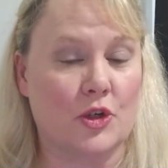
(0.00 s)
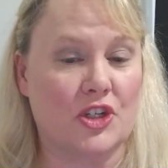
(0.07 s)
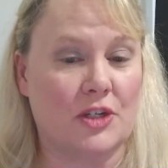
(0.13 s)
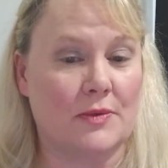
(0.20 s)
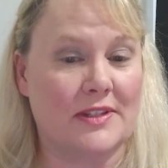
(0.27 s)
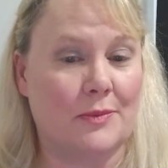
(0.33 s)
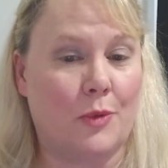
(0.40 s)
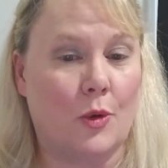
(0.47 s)

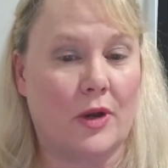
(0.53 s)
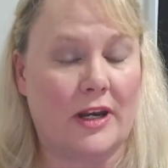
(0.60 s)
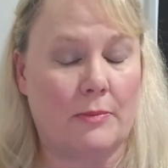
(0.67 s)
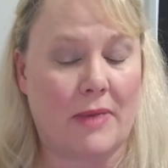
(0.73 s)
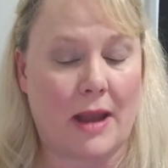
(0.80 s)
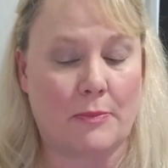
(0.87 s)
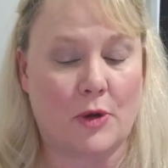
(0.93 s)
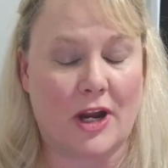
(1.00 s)
she was
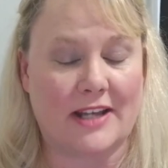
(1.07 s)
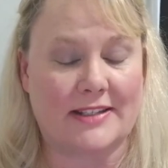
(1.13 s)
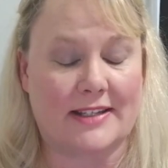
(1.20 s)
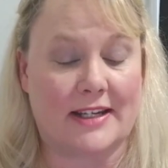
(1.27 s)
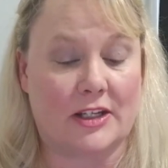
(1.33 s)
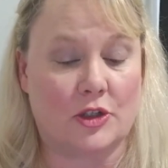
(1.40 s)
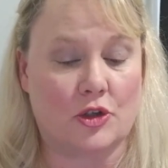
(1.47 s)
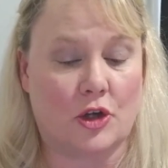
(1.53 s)
appointed by
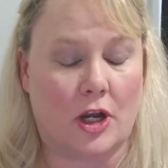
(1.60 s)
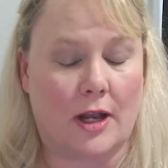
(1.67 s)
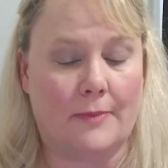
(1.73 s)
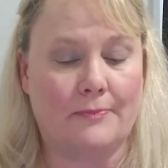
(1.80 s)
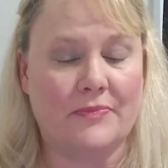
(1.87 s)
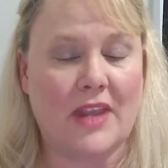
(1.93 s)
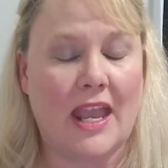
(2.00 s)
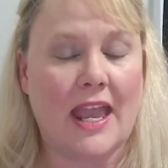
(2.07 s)
President Trump.